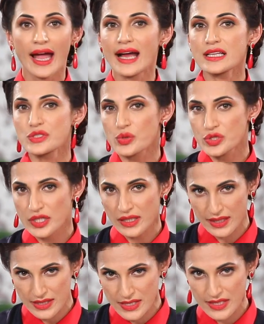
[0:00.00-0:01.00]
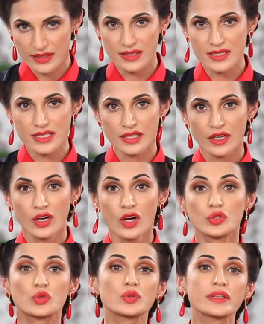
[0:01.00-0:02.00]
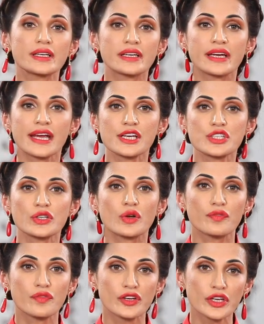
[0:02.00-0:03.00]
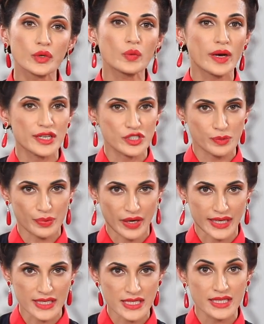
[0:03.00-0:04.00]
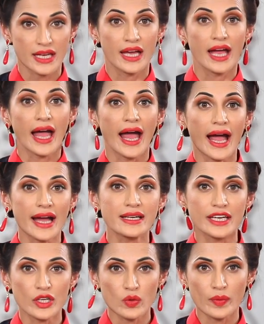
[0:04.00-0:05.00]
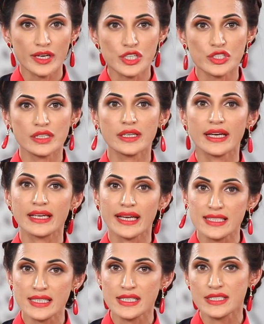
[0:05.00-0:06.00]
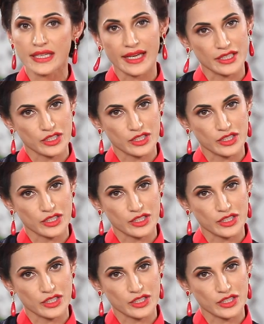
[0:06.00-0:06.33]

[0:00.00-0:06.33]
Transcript: and social concerns through the creation of new enterprise and innovation in existing